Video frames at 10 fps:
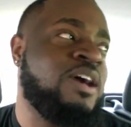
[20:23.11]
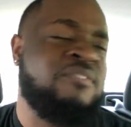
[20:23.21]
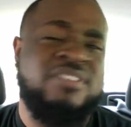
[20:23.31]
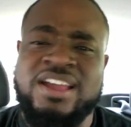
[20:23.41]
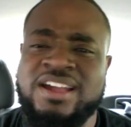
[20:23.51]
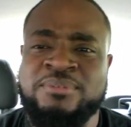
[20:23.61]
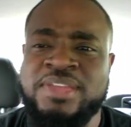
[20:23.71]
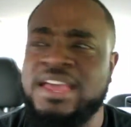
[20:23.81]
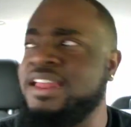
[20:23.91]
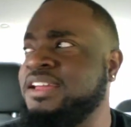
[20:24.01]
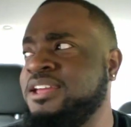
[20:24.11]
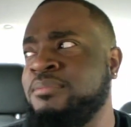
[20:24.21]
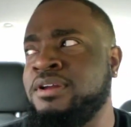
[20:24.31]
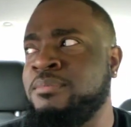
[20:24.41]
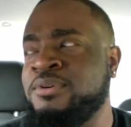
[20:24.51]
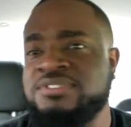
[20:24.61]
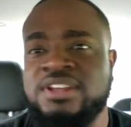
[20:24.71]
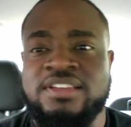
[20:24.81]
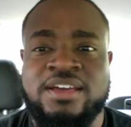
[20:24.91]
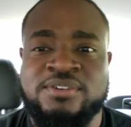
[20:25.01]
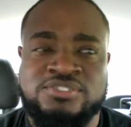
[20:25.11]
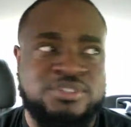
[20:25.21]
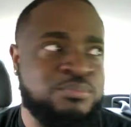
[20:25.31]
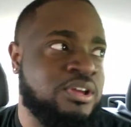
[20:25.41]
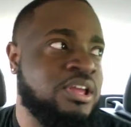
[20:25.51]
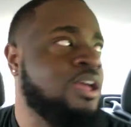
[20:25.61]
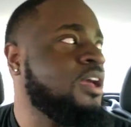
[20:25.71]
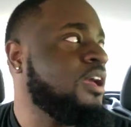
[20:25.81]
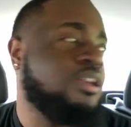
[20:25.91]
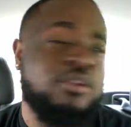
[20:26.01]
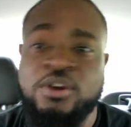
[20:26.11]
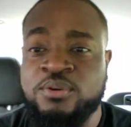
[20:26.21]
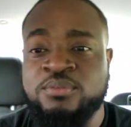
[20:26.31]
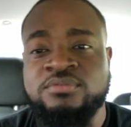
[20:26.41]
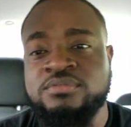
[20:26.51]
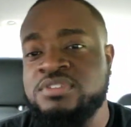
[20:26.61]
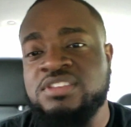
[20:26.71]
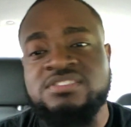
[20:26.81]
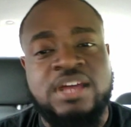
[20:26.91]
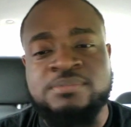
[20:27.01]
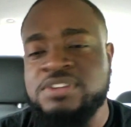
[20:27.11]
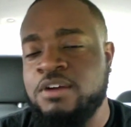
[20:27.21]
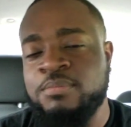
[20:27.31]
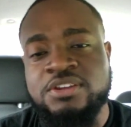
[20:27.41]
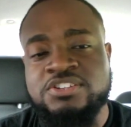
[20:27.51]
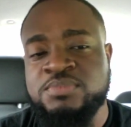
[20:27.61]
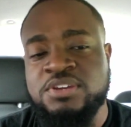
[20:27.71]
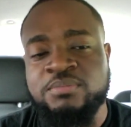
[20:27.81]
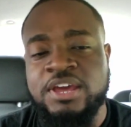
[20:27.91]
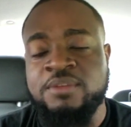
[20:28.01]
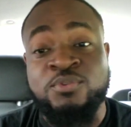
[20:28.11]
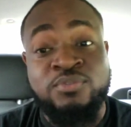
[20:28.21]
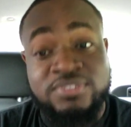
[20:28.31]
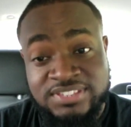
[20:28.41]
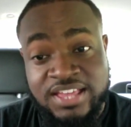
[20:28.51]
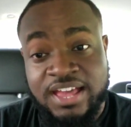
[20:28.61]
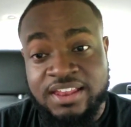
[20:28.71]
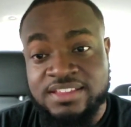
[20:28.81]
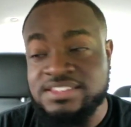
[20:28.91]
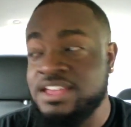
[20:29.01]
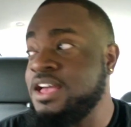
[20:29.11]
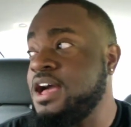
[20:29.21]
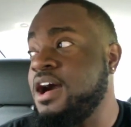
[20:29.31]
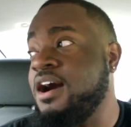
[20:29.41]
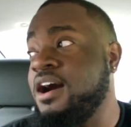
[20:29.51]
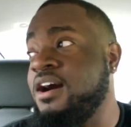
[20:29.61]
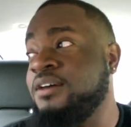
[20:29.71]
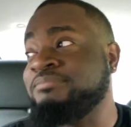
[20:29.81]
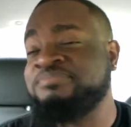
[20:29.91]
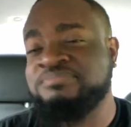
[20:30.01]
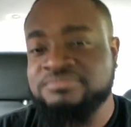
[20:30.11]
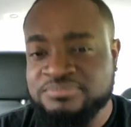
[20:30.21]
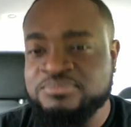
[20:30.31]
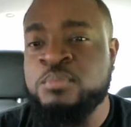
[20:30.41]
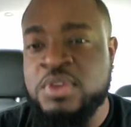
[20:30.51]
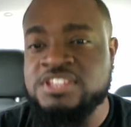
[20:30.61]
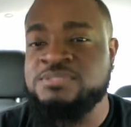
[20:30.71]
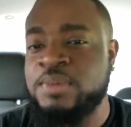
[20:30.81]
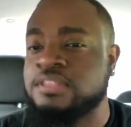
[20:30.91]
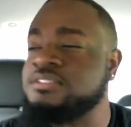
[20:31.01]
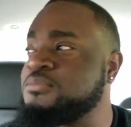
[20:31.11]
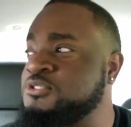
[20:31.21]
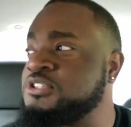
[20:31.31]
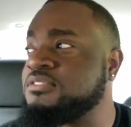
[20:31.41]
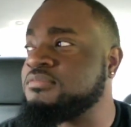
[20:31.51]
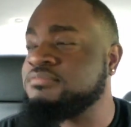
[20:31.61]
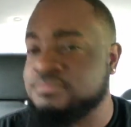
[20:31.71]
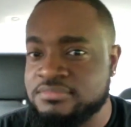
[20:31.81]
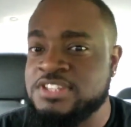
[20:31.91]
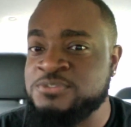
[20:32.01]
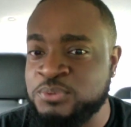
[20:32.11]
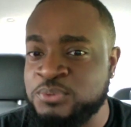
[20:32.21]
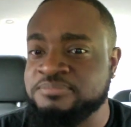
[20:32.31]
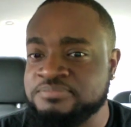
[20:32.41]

I feel like I'm Cadillac Kim, almost telling y'all this shit, but you know, stop talking about it, just be a better move in silence. Um, be expecting some shit this week.